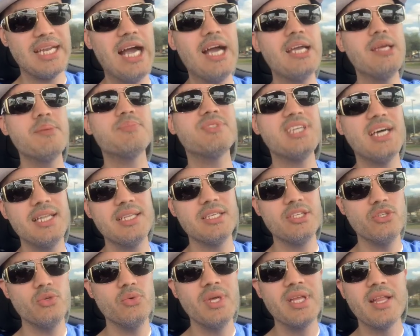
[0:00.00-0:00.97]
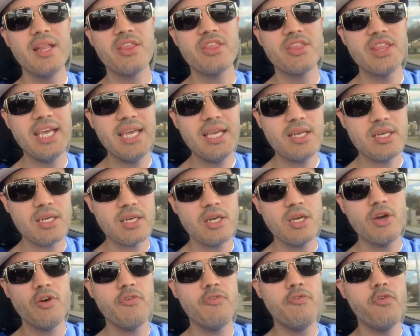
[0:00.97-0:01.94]
I am telling you, think
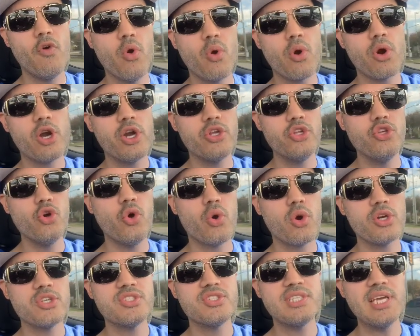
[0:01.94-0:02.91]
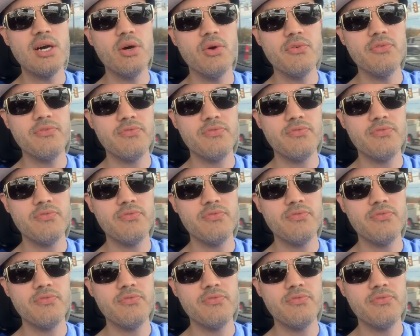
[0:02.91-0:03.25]
for yourself.